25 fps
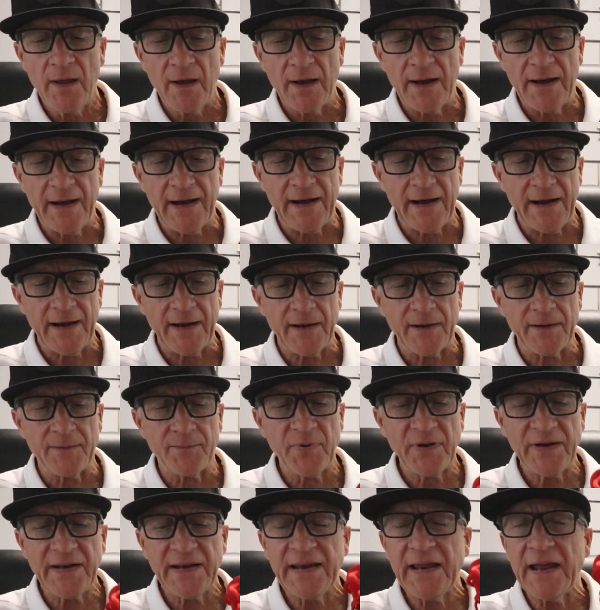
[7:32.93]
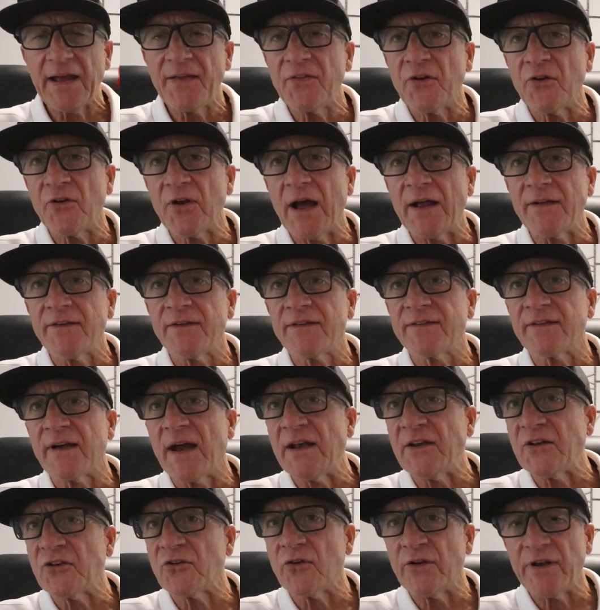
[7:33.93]
But again, they're not
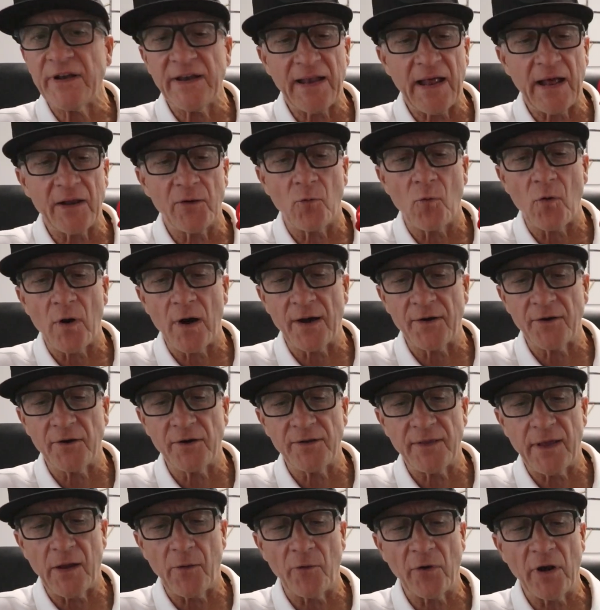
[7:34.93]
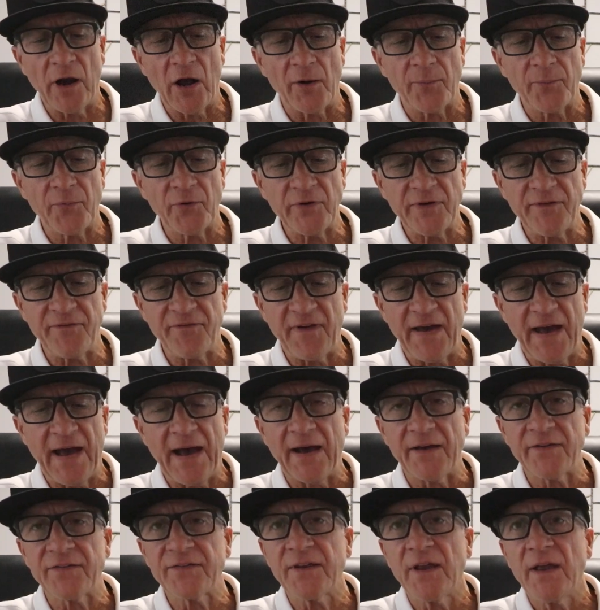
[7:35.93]
designed to go in and out of water. They wear out pretty
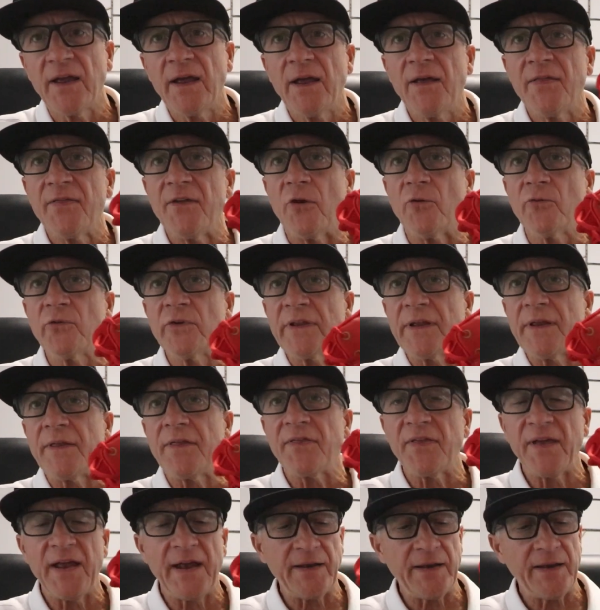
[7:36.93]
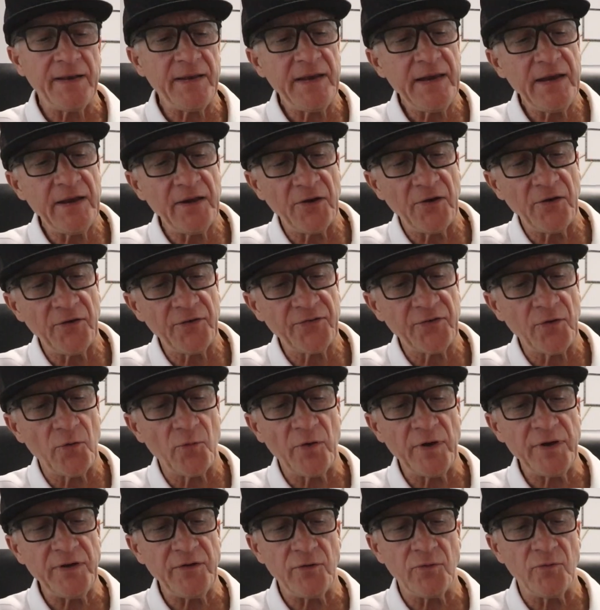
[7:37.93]
fast. They're really thin in here, so
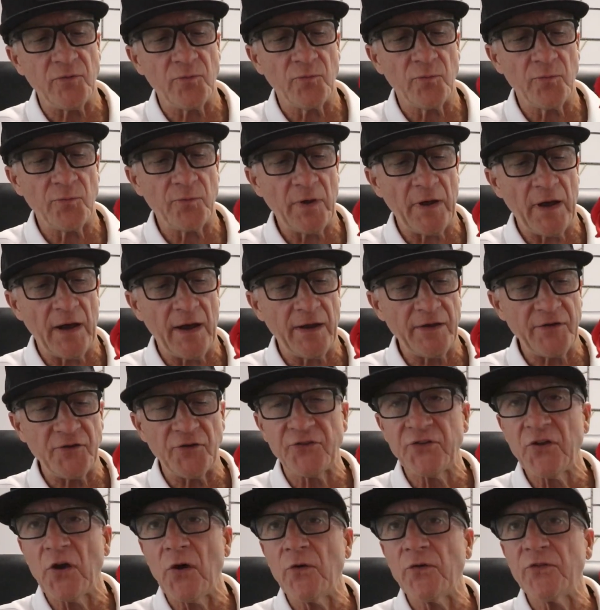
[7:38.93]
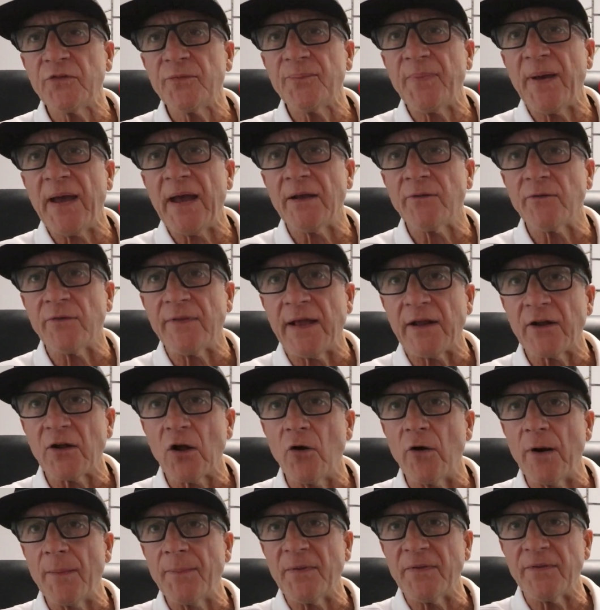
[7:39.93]
when your toes bend when they
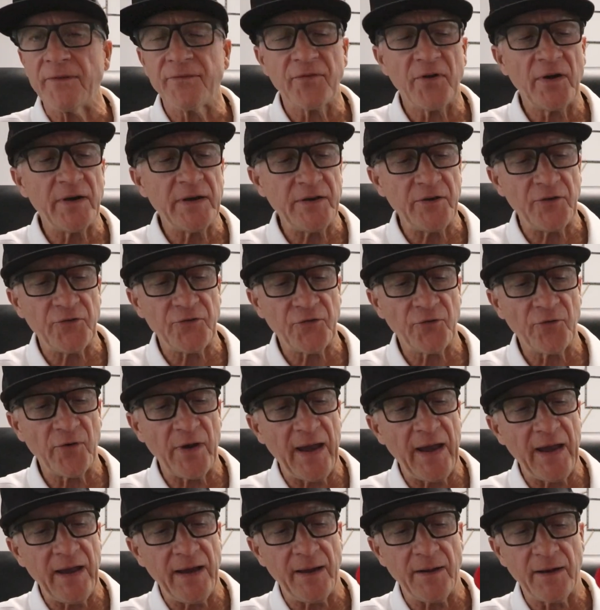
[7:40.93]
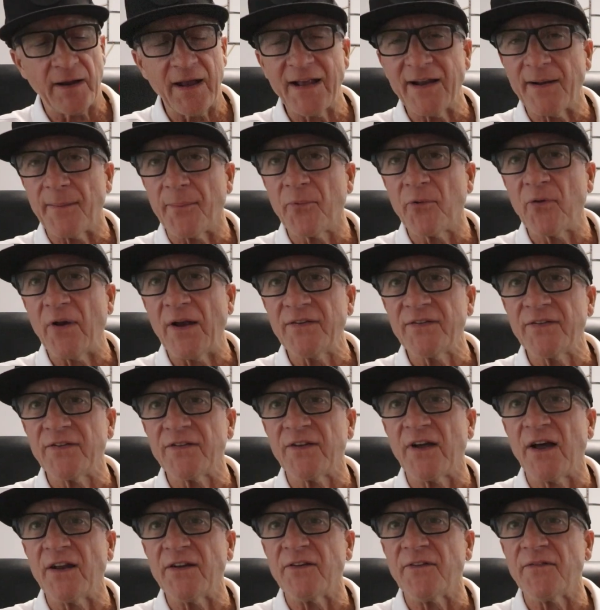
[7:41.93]
go up in the front of your tray, it kind of presses
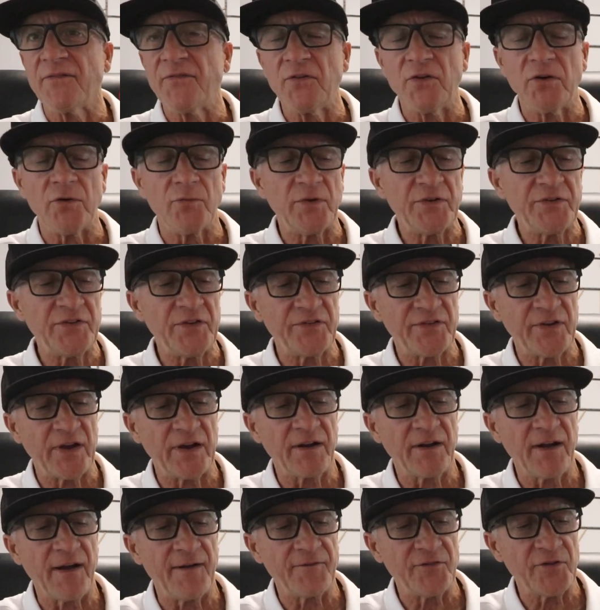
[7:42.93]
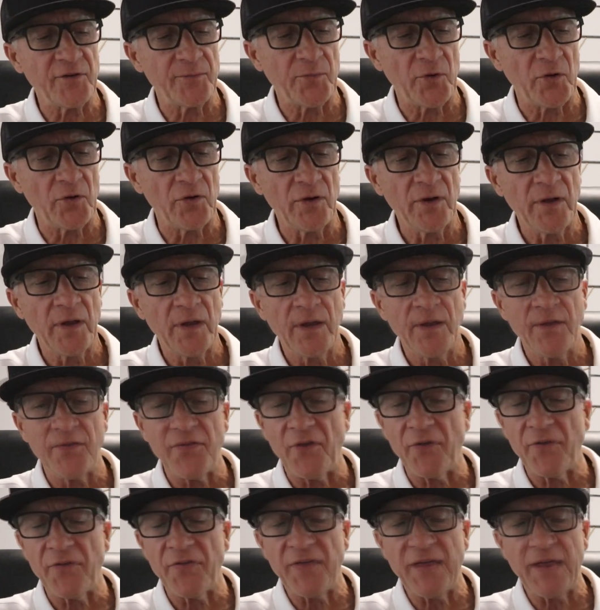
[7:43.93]
on your foot, which is uncomfortable.
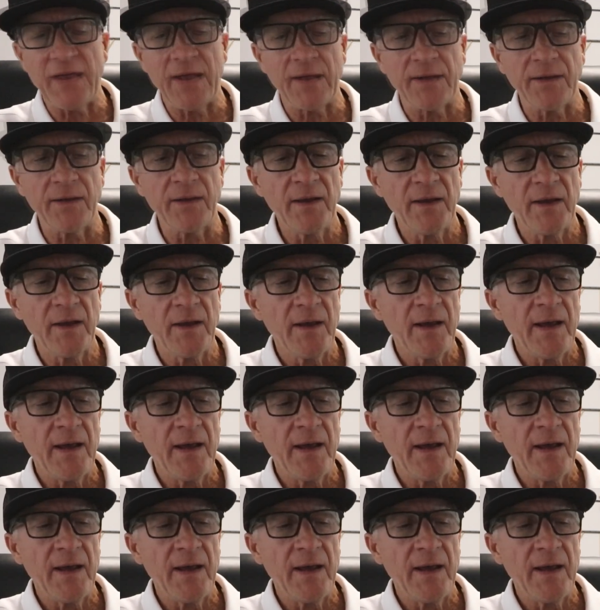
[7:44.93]
They're thin.